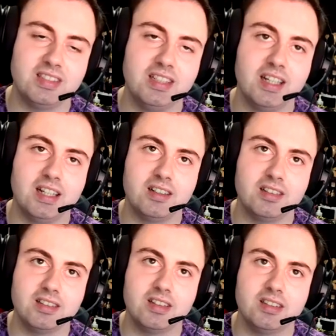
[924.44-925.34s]
yeah.
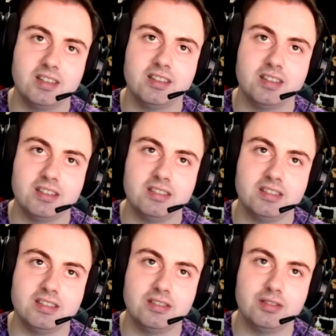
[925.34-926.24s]

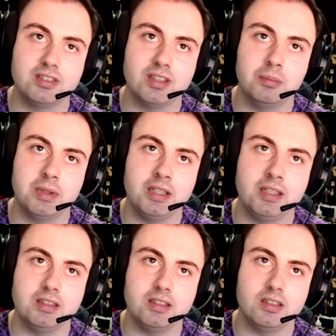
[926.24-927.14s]
And there was so
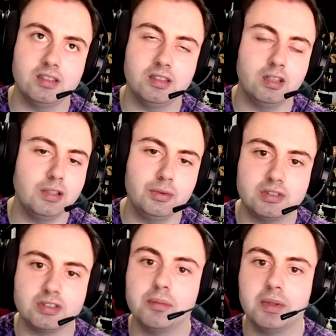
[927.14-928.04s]
many, like there
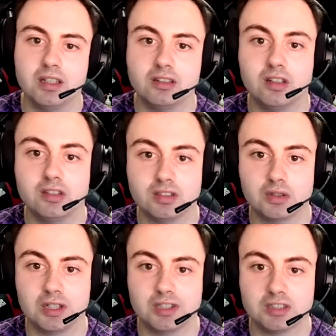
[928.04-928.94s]
was so many unanswered
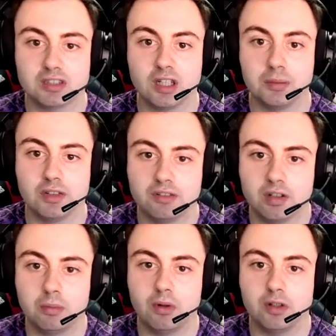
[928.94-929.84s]
questions, like with the
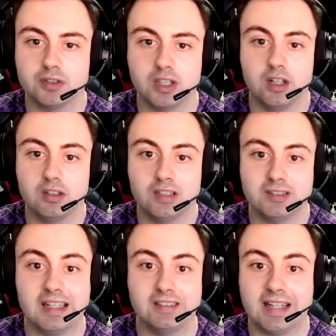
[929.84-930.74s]
fob watch.
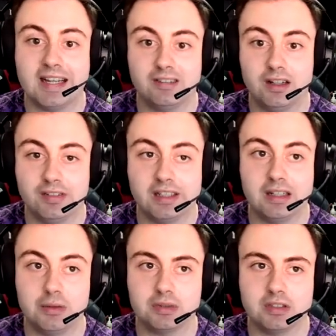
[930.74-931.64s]
That I think
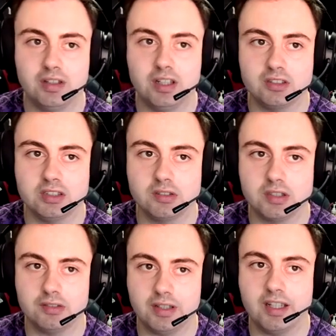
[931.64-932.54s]
it was the Flux series.
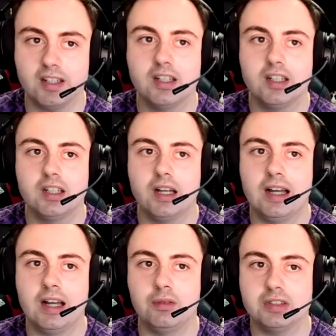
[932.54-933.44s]
I think
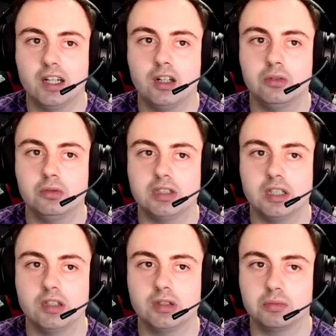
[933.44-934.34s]
the whole
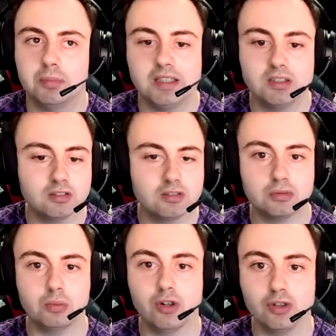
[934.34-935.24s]
series was based on
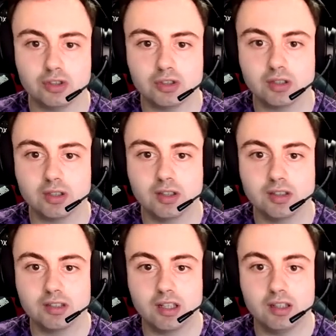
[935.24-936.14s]
this watch.
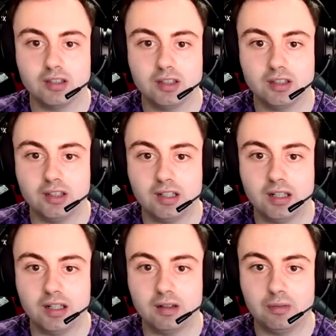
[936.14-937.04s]

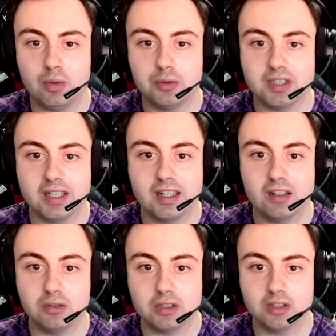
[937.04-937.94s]
The what was in it,
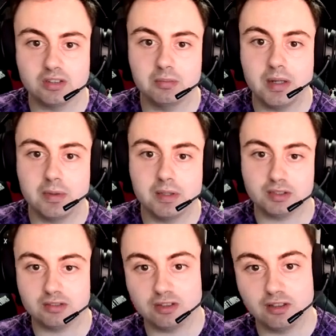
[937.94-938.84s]
all the Doctor's memory, and
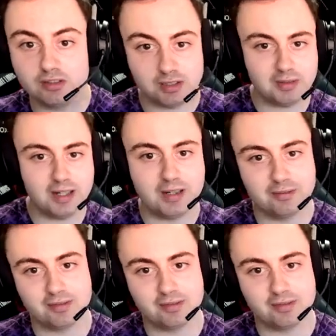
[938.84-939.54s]
she throws it away.